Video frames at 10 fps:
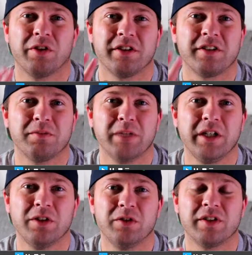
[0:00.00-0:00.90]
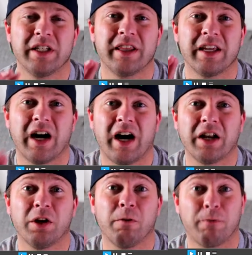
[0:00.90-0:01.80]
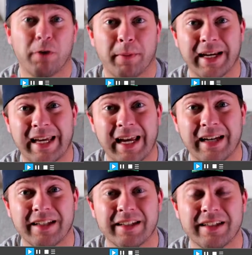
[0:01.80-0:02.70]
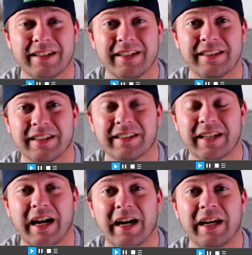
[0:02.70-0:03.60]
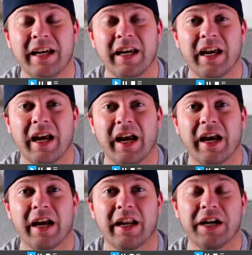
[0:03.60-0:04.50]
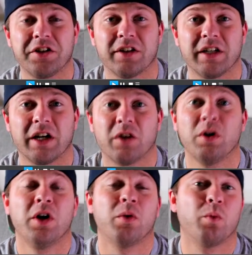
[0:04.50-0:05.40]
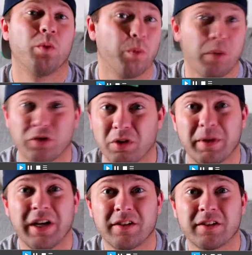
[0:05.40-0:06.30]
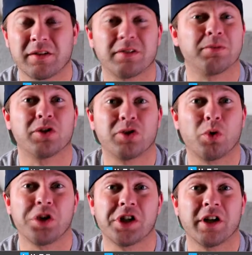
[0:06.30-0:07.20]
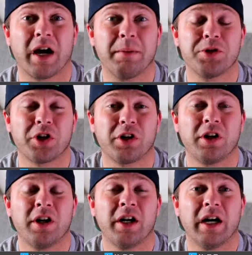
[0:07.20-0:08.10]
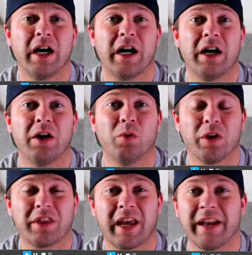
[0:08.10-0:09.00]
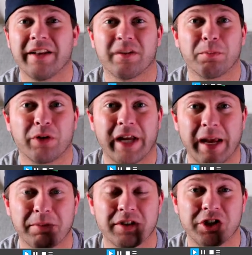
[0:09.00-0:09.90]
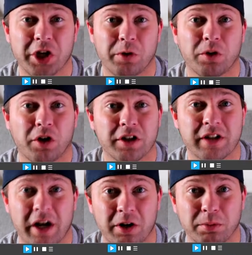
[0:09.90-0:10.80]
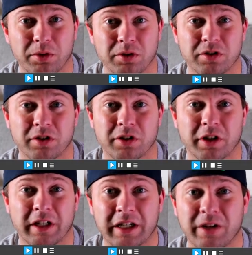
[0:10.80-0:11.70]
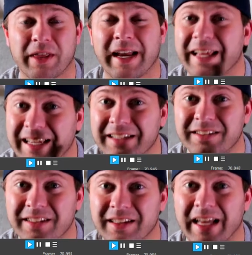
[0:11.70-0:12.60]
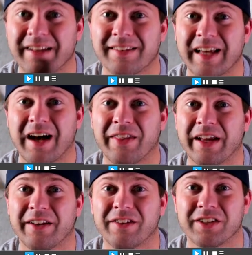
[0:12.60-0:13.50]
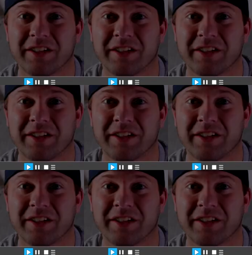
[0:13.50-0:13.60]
So this is me using the audio from my Canon T6i. And as you can hear, some hiss, some distortion, I'm sure. With Canons, the preamps in general are terrible. So you're going to hear that hiss, that sound that's just...